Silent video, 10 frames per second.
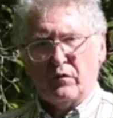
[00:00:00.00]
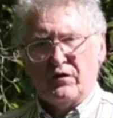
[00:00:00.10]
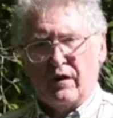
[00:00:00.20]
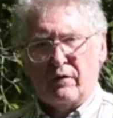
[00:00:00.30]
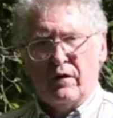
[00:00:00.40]
We
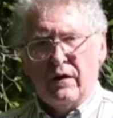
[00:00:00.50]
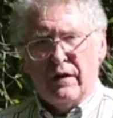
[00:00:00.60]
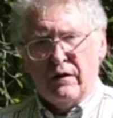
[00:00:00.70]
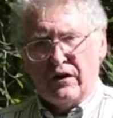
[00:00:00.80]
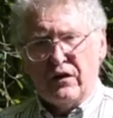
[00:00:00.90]
said,
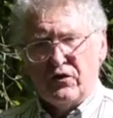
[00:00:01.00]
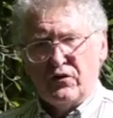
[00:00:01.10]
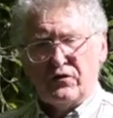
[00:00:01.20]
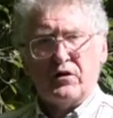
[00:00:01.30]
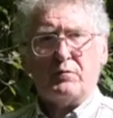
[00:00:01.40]
teach
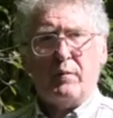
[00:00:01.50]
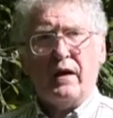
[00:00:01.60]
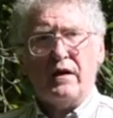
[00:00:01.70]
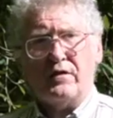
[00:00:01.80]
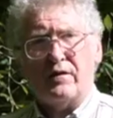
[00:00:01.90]
us to
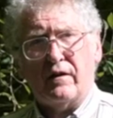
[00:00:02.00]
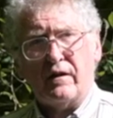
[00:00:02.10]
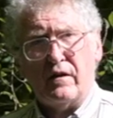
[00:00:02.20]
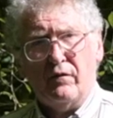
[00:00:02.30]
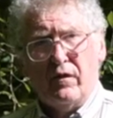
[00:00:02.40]
despise the
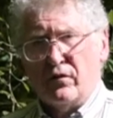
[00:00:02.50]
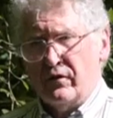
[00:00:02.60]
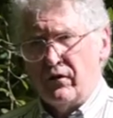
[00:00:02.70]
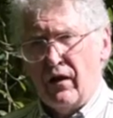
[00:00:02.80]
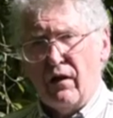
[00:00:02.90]
things of earth
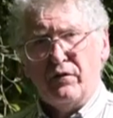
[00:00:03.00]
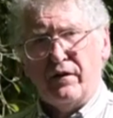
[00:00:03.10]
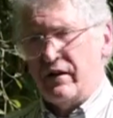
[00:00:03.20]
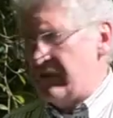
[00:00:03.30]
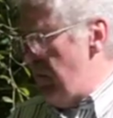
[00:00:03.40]
and to love the things of